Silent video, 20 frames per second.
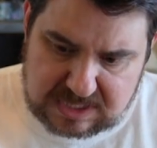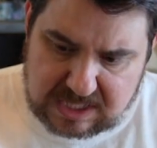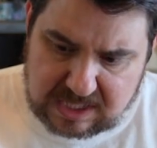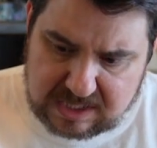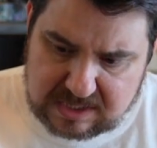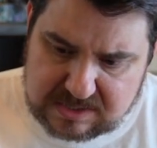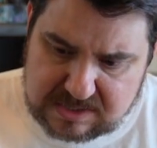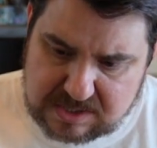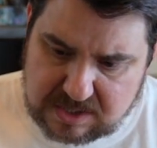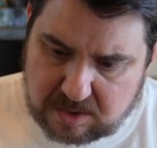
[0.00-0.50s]

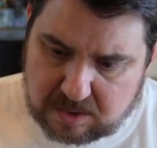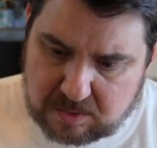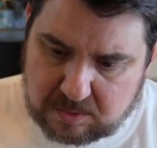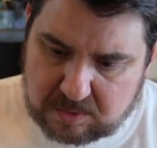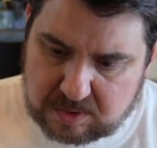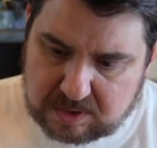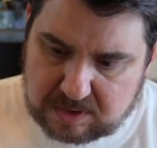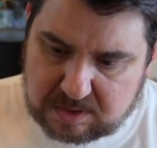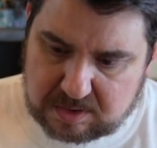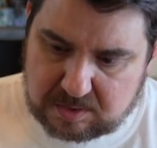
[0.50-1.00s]
And
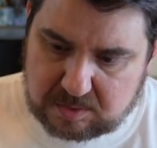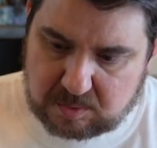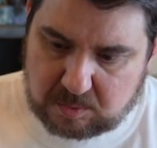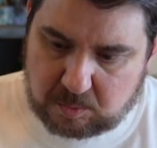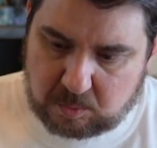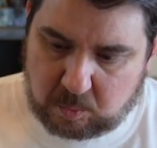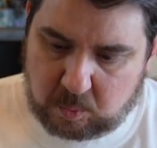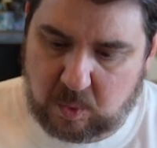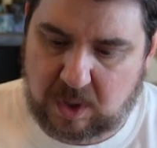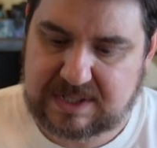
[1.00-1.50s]
so
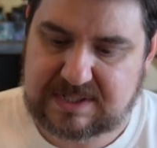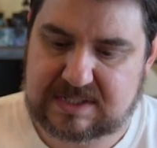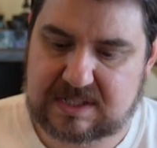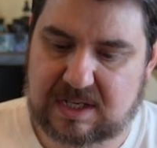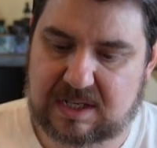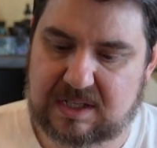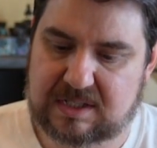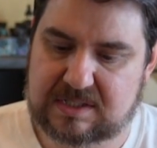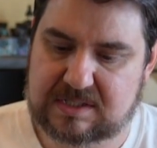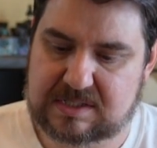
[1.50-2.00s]
what
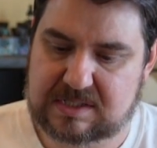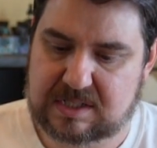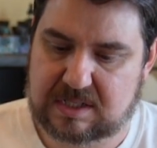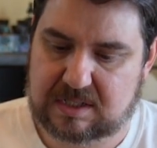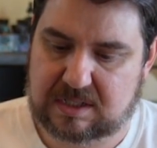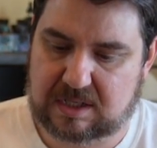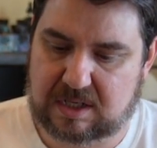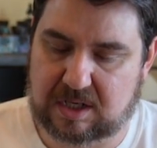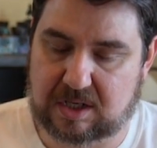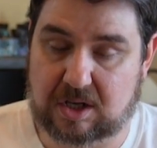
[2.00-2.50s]
does
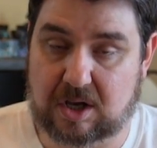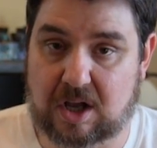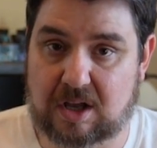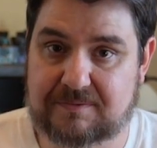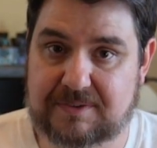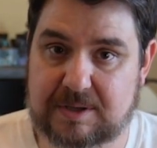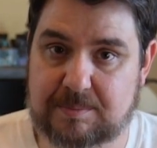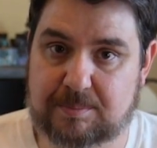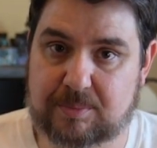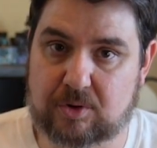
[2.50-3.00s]
a
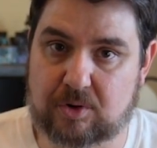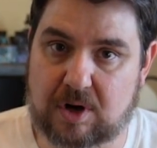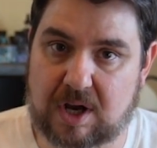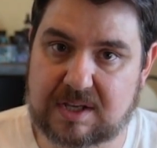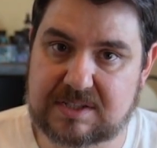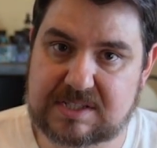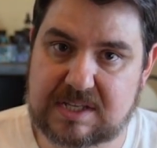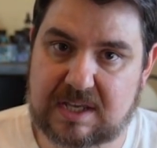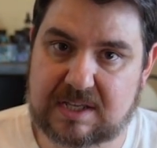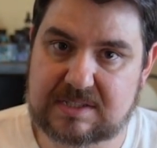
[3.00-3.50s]
coffee
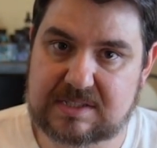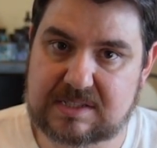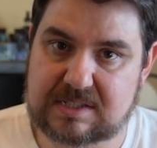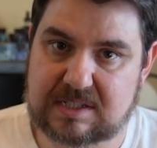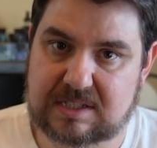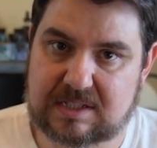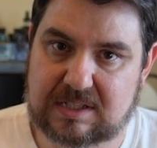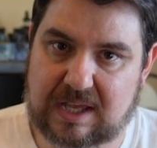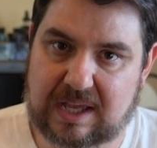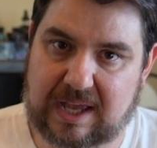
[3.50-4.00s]
process
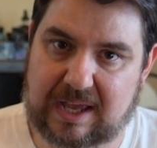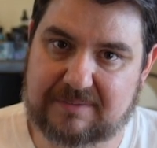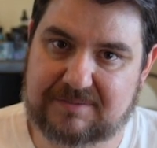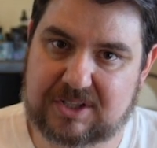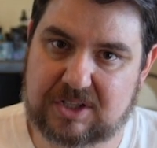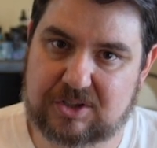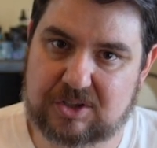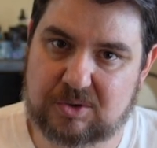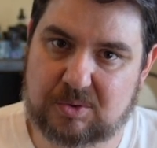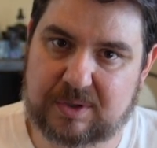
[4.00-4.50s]
have
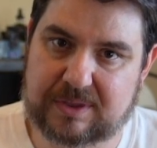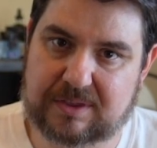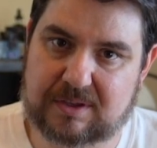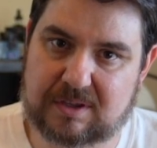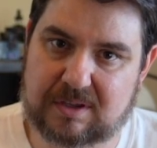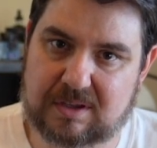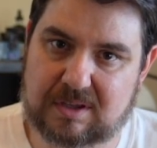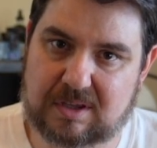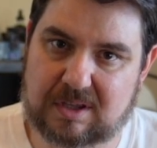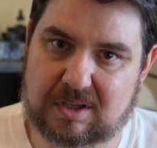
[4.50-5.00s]
to do with
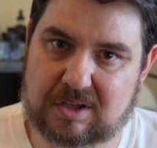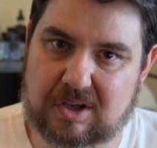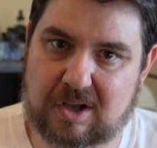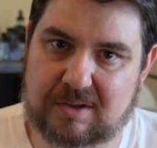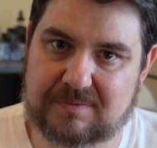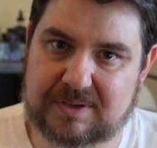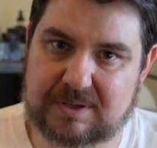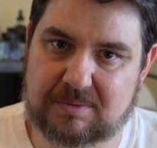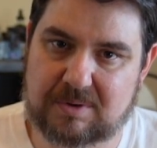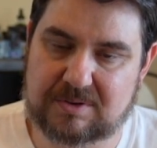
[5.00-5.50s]
a
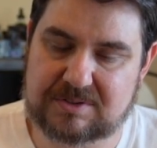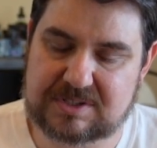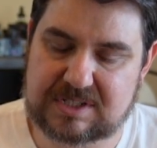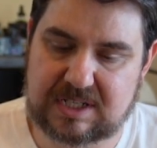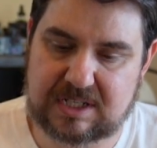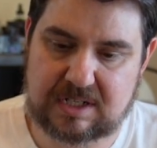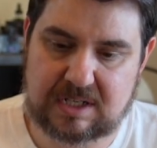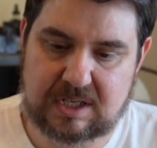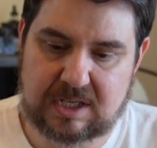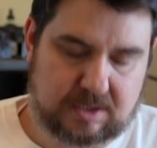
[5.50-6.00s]
coffee
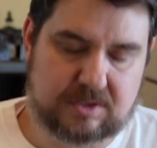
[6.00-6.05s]
roasting?